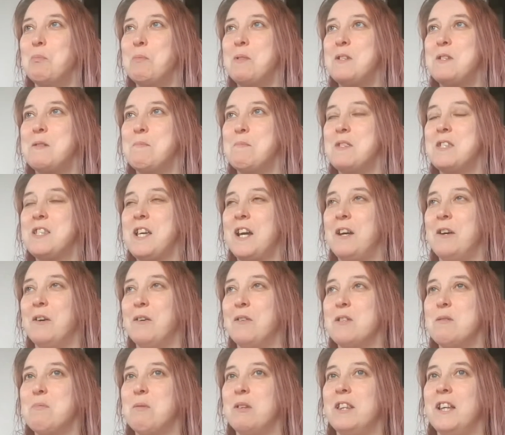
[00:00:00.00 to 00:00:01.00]
me some
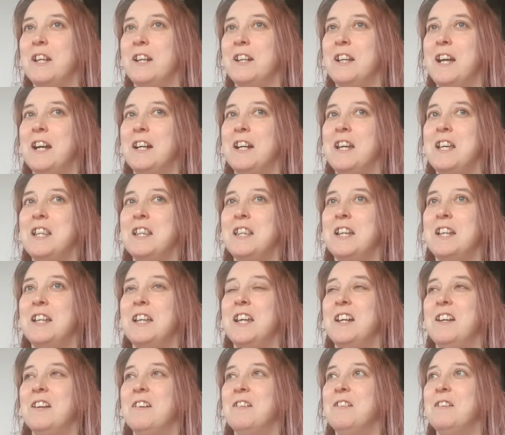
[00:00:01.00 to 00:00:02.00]
sales, but then I keep
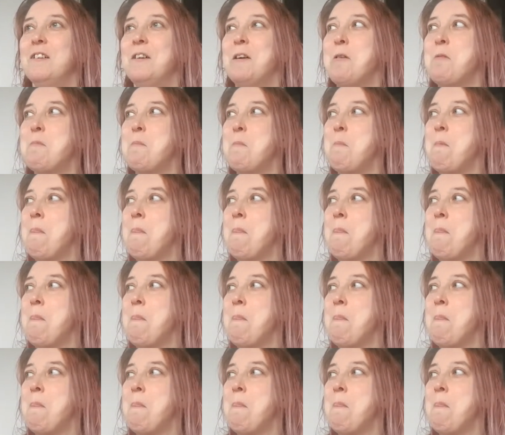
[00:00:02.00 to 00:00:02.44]
thinking, oh,